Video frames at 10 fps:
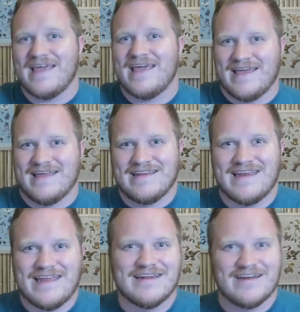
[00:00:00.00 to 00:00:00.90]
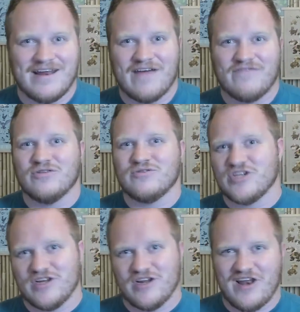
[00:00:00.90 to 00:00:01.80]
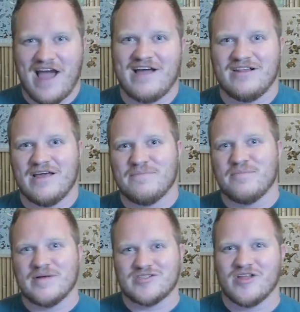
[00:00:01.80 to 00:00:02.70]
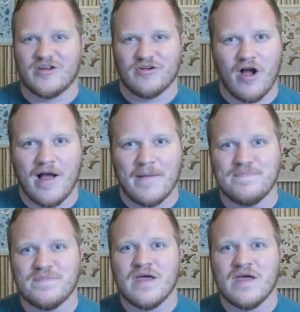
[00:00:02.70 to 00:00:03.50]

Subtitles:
it needed an evolution, Annihilate, much later on.